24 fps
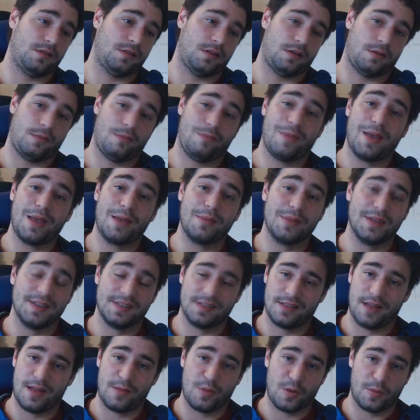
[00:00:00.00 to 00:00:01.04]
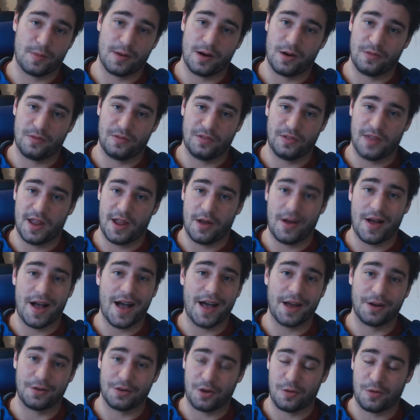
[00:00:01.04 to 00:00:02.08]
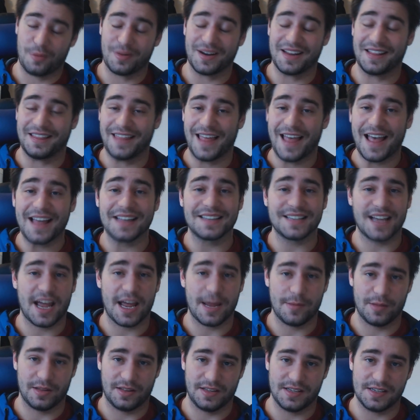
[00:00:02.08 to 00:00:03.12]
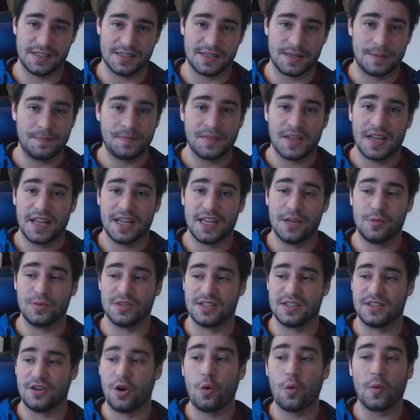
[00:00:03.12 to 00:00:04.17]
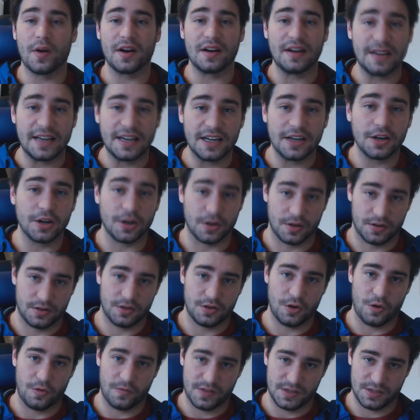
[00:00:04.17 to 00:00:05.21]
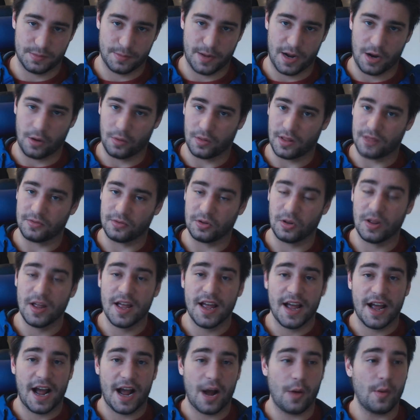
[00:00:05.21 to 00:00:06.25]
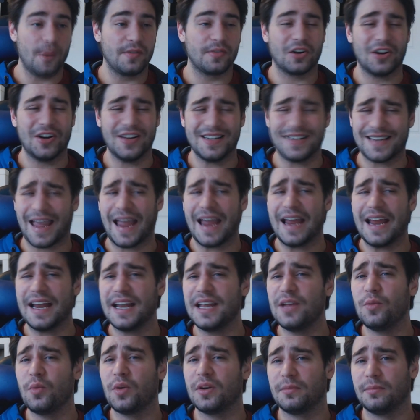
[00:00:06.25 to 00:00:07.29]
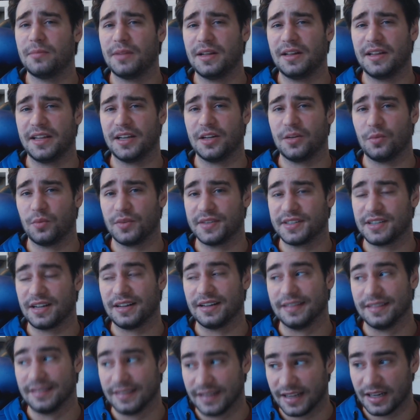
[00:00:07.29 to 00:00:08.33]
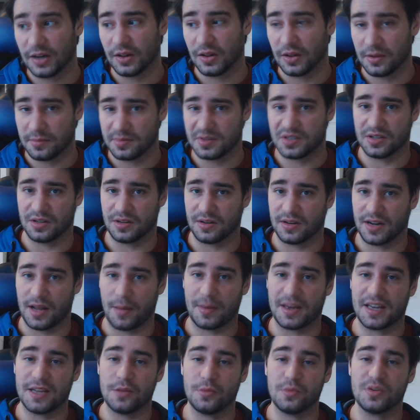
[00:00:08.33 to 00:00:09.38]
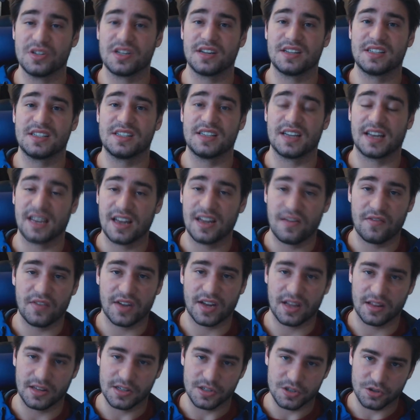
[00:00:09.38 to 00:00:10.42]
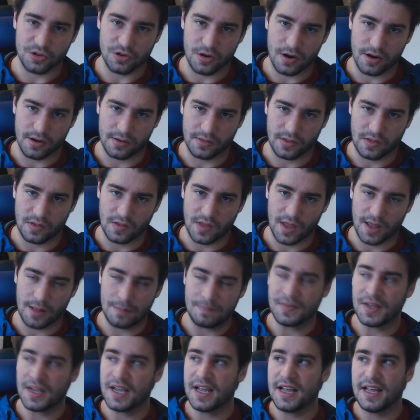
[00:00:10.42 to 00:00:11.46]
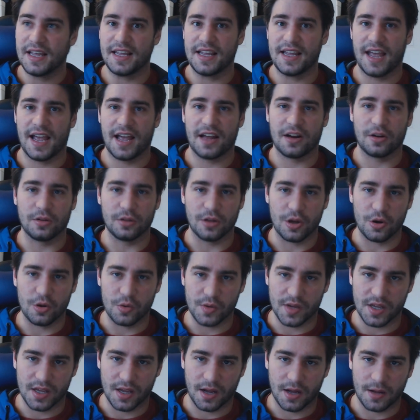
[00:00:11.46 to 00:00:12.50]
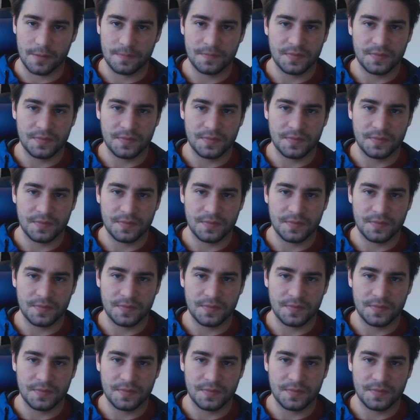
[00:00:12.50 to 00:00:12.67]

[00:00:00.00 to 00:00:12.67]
maybe he's a lot more powerful now. I don't know. But at that time, at least, he was nowhere near Dofi's power level. However, his 81 million was a little absurd. He was significantly stronger than that. He had a Logia.